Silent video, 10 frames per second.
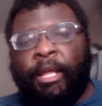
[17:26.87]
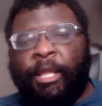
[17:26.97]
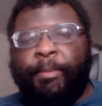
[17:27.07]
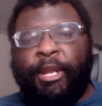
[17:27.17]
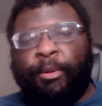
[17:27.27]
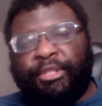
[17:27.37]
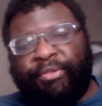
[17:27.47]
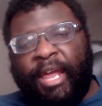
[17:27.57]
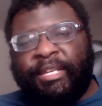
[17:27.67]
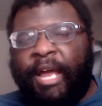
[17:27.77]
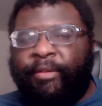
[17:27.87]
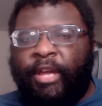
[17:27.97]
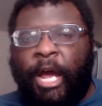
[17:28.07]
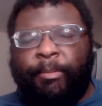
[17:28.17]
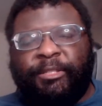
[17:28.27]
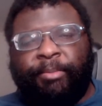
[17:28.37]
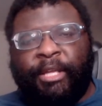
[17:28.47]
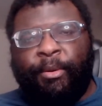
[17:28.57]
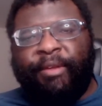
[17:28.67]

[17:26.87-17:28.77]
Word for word: Let me know what you think down in the comments below.